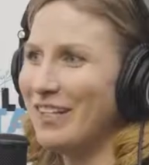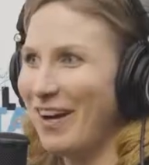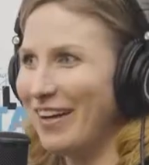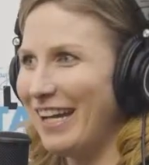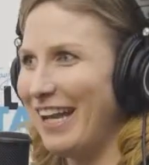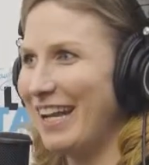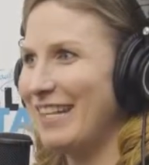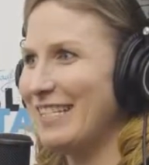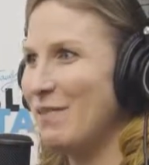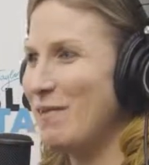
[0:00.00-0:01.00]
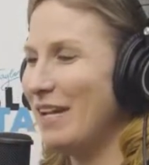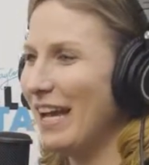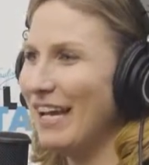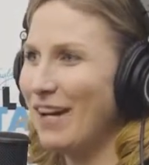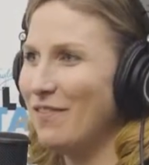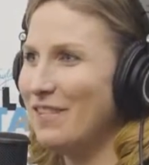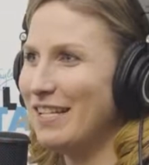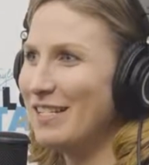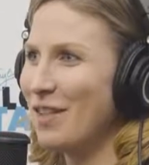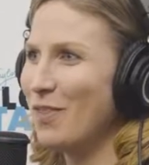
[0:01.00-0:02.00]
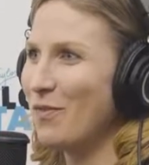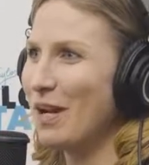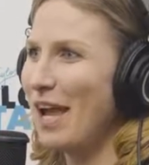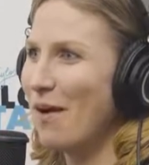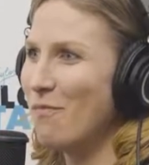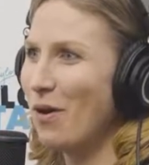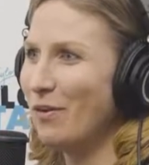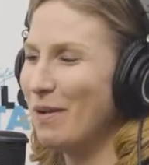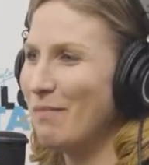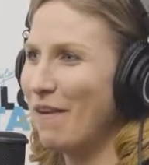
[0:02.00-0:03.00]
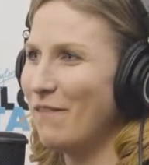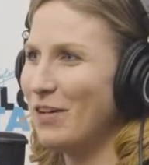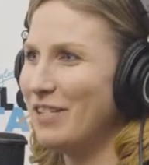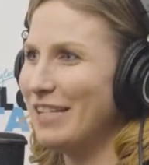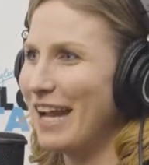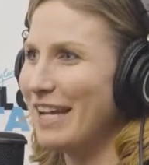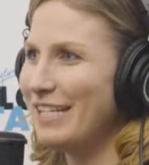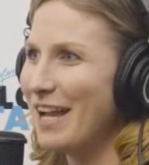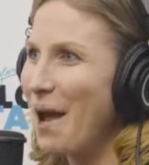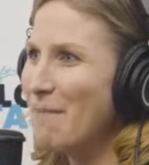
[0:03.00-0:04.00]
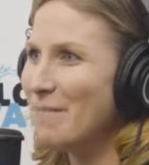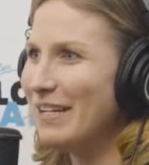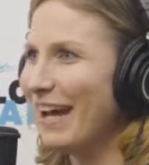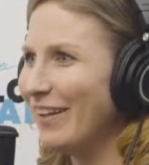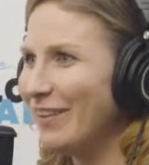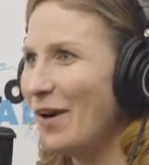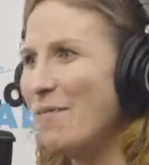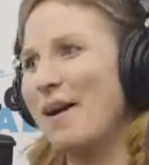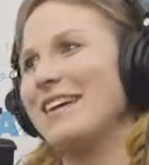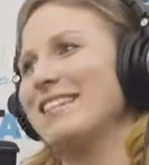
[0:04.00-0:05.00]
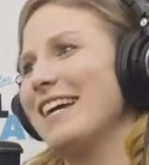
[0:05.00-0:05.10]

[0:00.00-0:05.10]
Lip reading: Talk, and it's the beginning of season 3. I'm welcoming my first guest, Miguel Lopez.